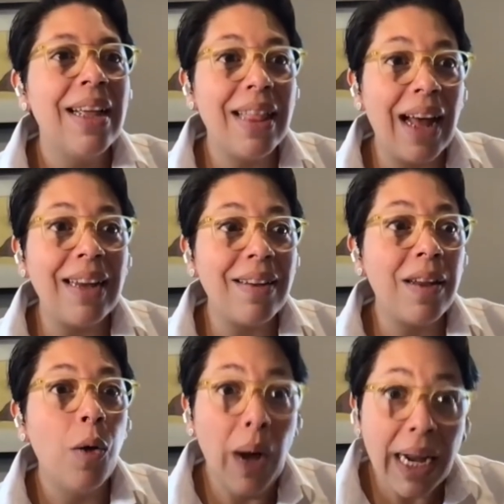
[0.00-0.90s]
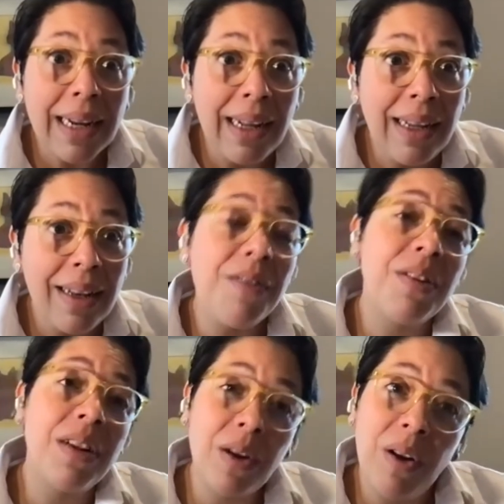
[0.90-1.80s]
that Juana
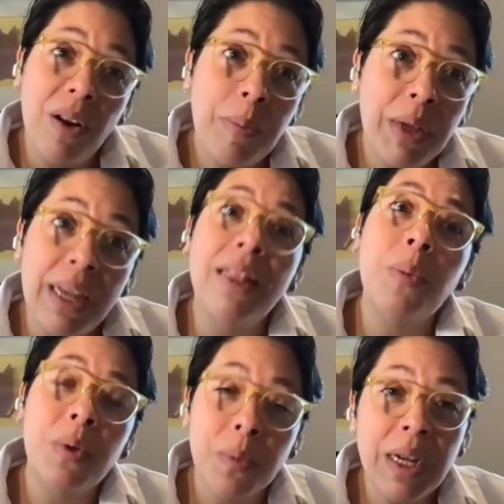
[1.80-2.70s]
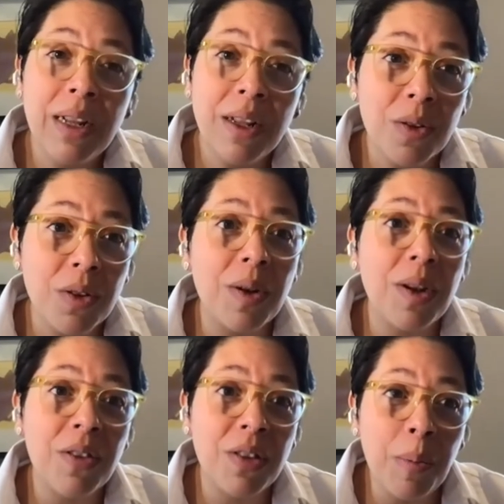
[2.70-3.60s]
lives in Colombia and that we're reading the
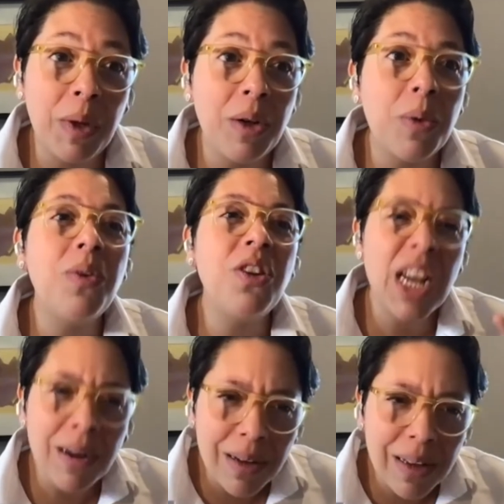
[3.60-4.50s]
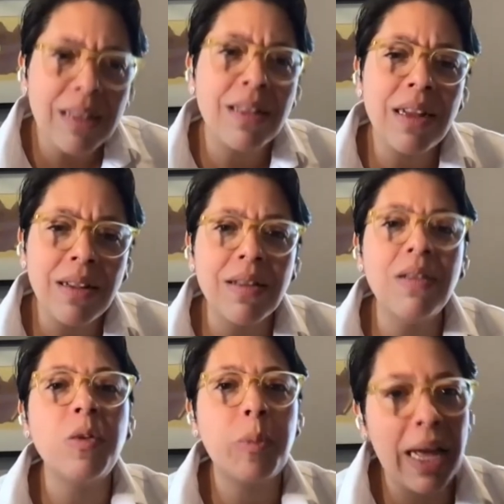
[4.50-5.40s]
story of someone who generally thinks
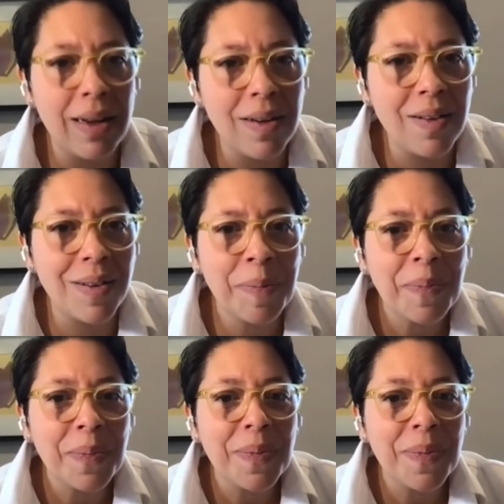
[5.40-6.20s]
in Spanish.